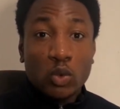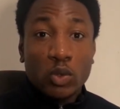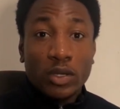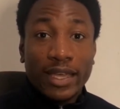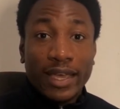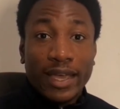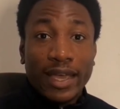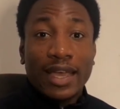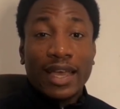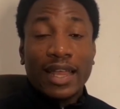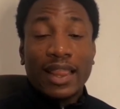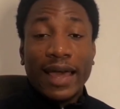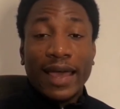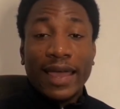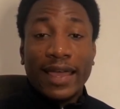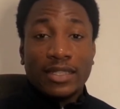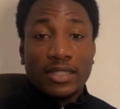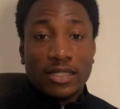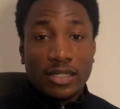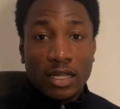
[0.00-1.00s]
get
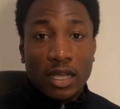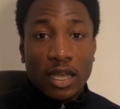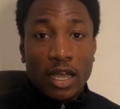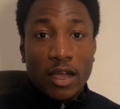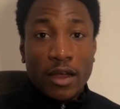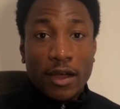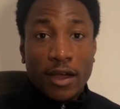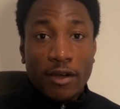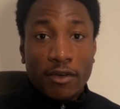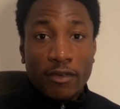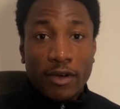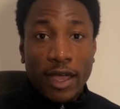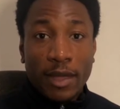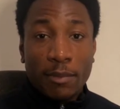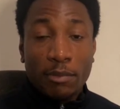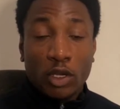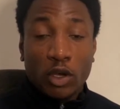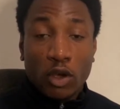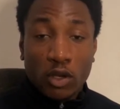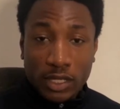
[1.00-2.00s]
clients, right?
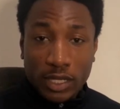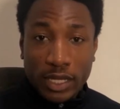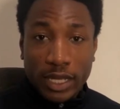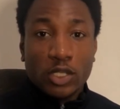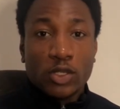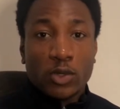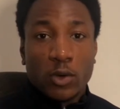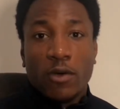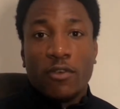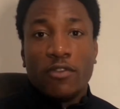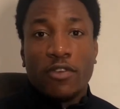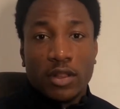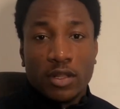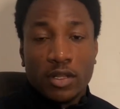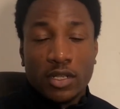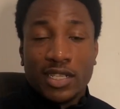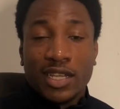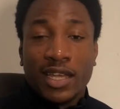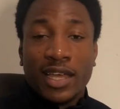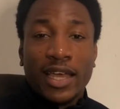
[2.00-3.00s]
Because guess what, fellas?